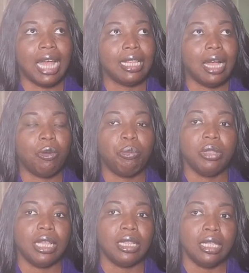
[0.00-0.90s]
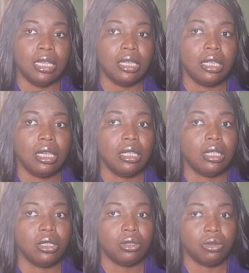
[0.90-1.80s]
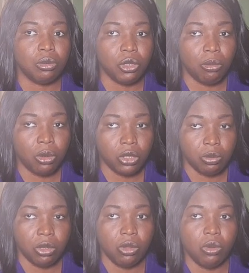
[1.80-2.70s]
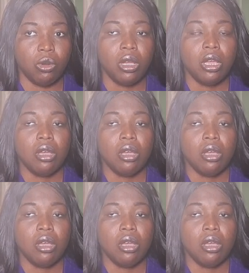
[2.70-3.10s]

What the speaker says: And I'll put a link in the description box below